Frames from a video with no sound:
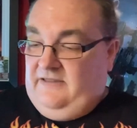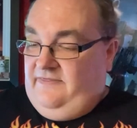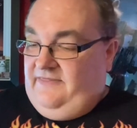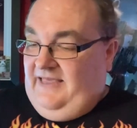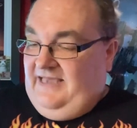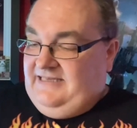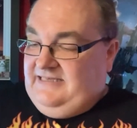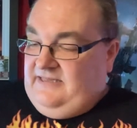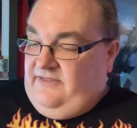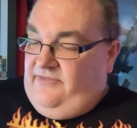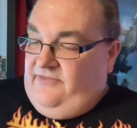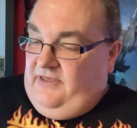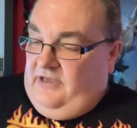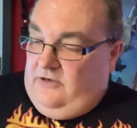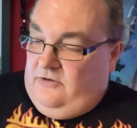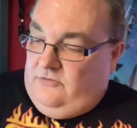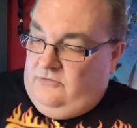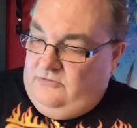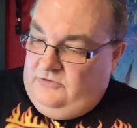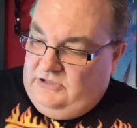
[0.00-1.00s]
that's
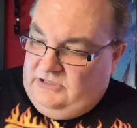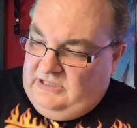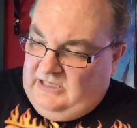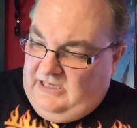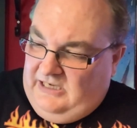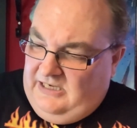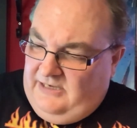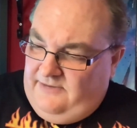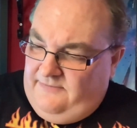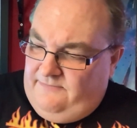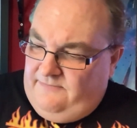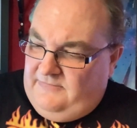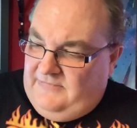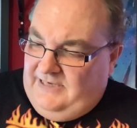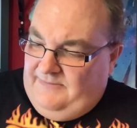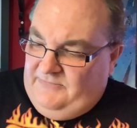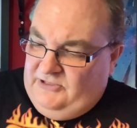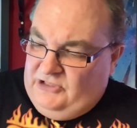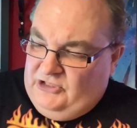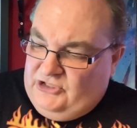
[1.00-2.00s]
those. Um,
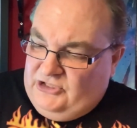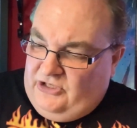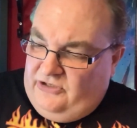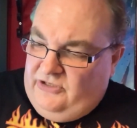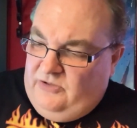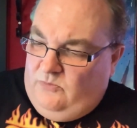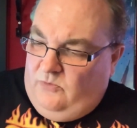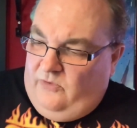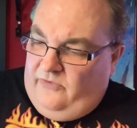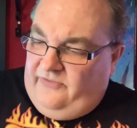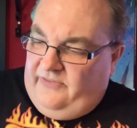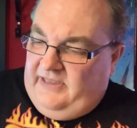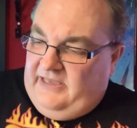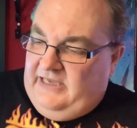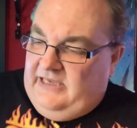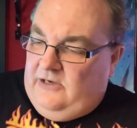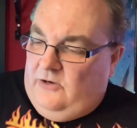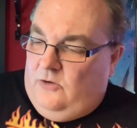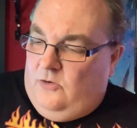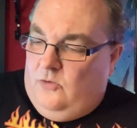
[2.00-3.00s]
let me just show you what
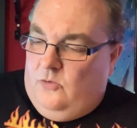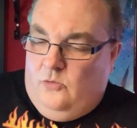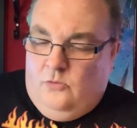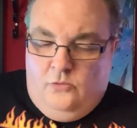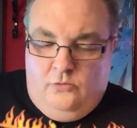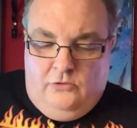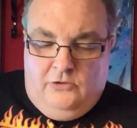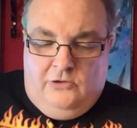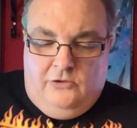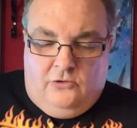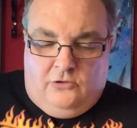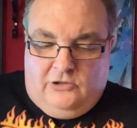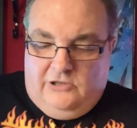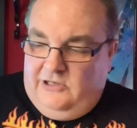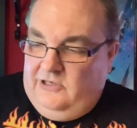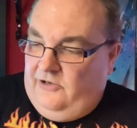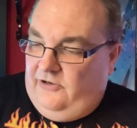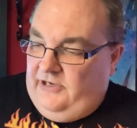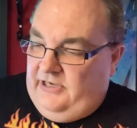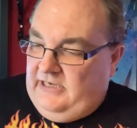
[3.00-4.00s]
they all look
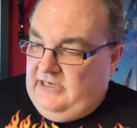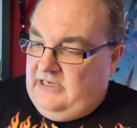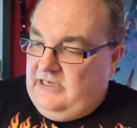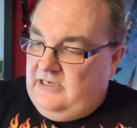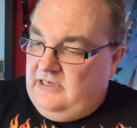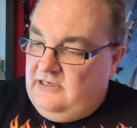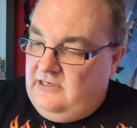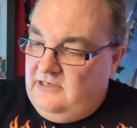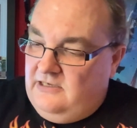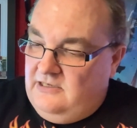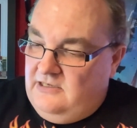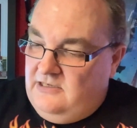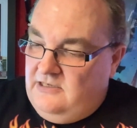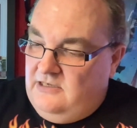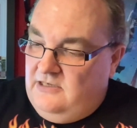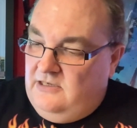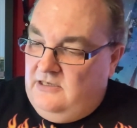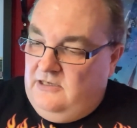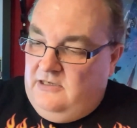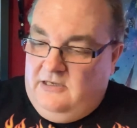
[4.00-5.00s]
like.
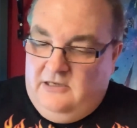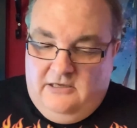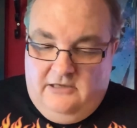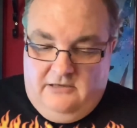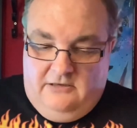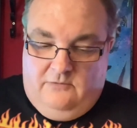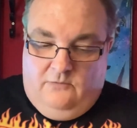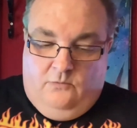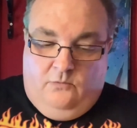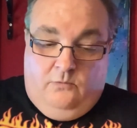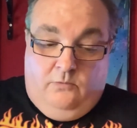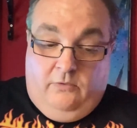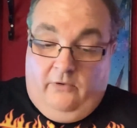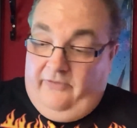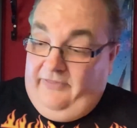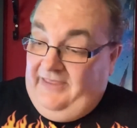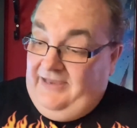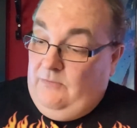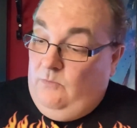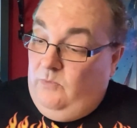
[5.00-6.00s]
What
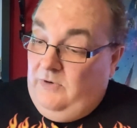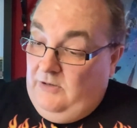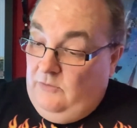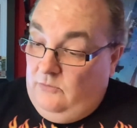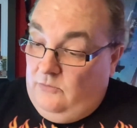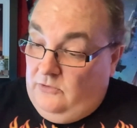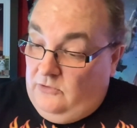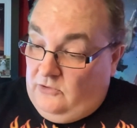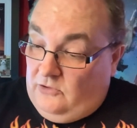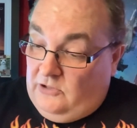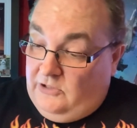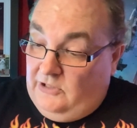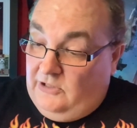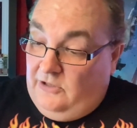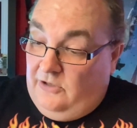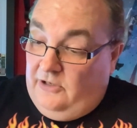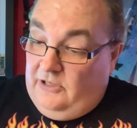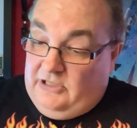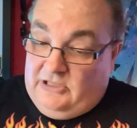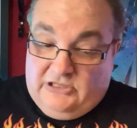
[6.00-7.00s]
they will look
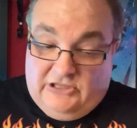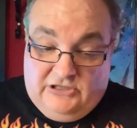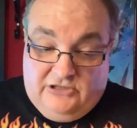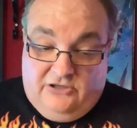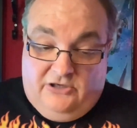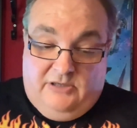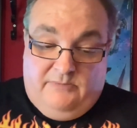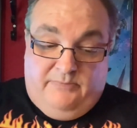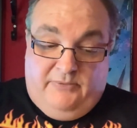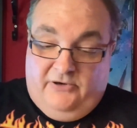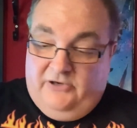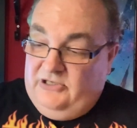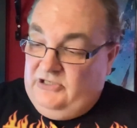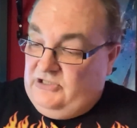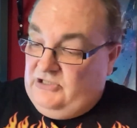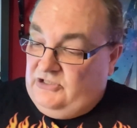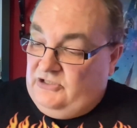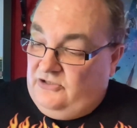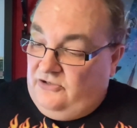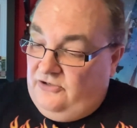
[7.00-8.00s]
like side by
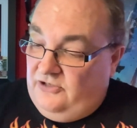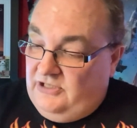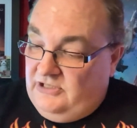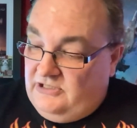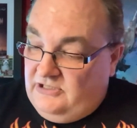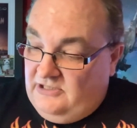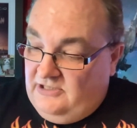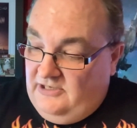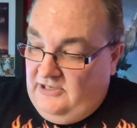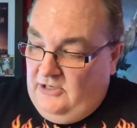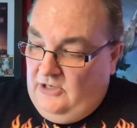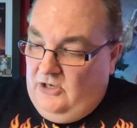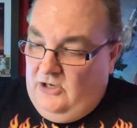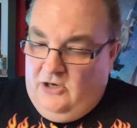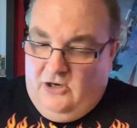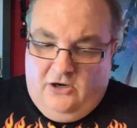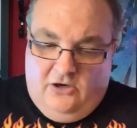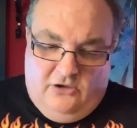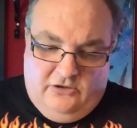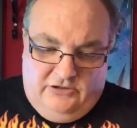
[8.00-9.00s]
side
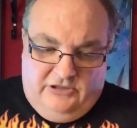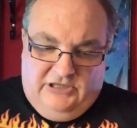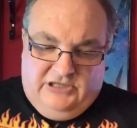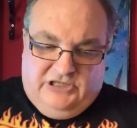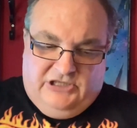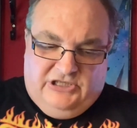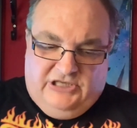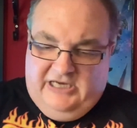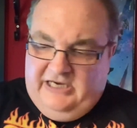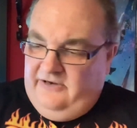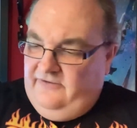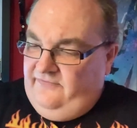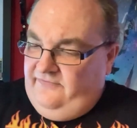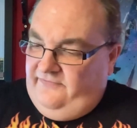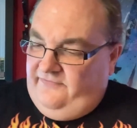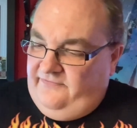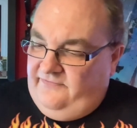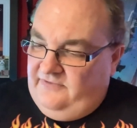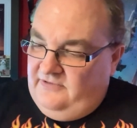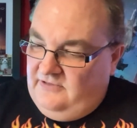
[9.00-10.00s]
on the
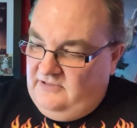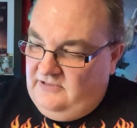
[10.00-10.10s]
shelf.